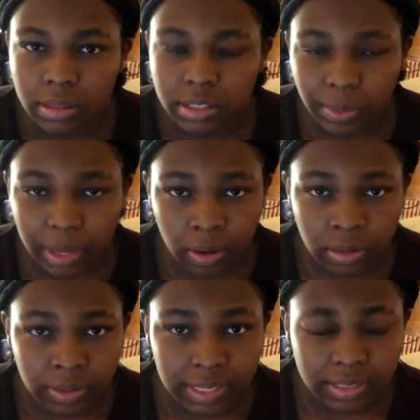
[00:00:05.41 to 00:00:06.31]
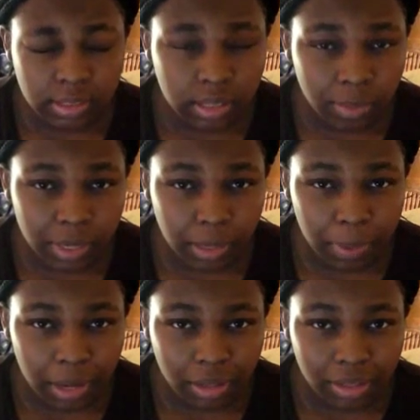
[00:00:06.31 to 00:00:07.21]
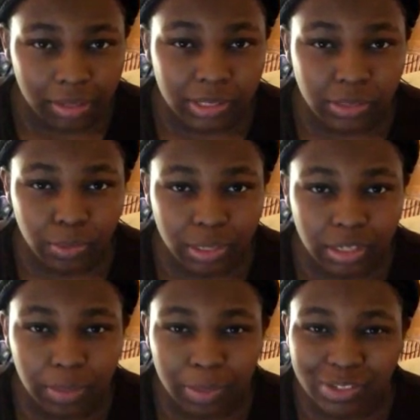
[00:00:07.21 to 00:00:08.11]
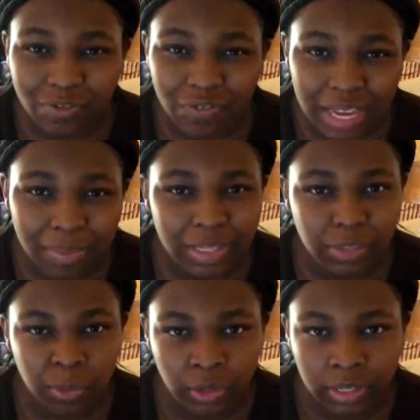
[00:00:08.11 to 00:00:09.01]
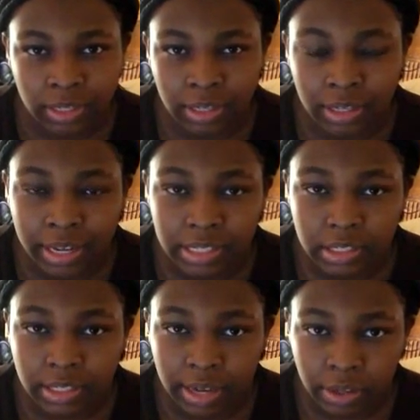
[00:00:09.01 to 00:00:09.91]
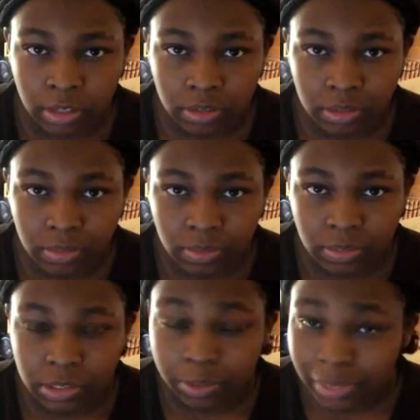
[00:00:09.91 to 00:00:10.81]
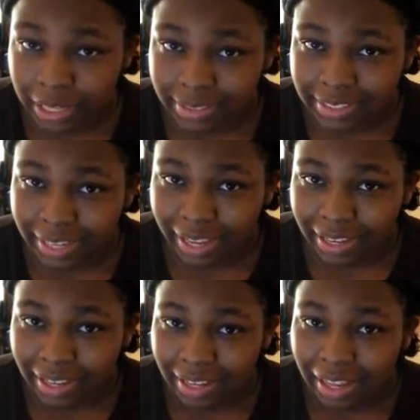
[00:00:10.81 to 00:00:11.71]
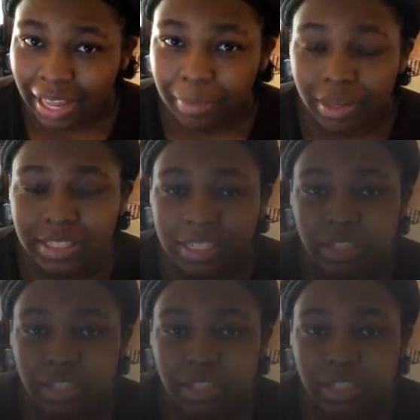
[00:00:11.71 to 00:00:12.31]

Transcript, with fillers: So we all know that the zombie apocalypse is one of the most famous world-ending case scenarios. So because of that, I'm going to